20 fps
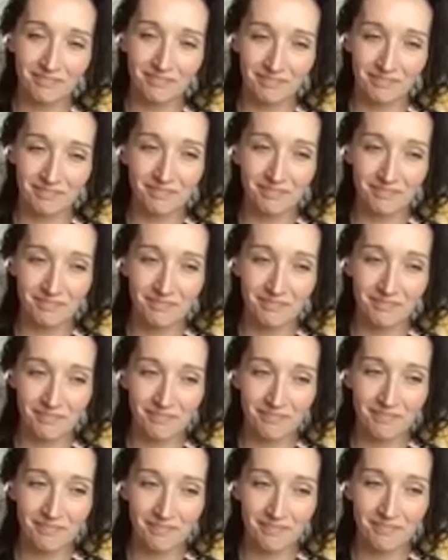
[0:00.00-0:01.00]

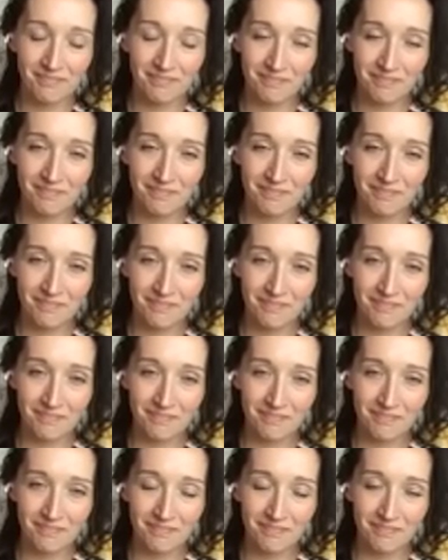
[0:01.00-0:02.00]

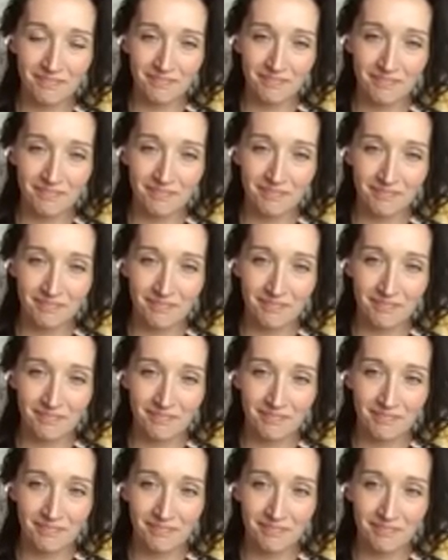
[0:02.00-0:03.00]

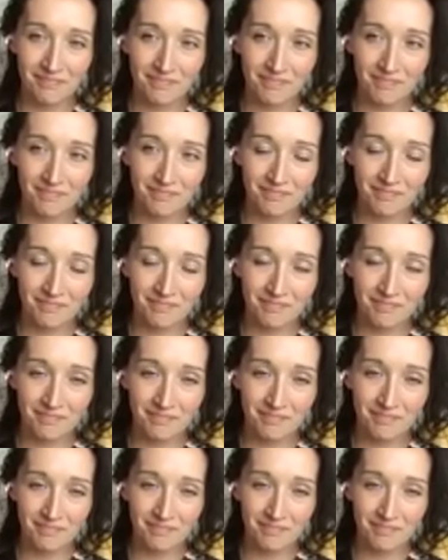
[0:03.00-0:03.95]
(not speaking)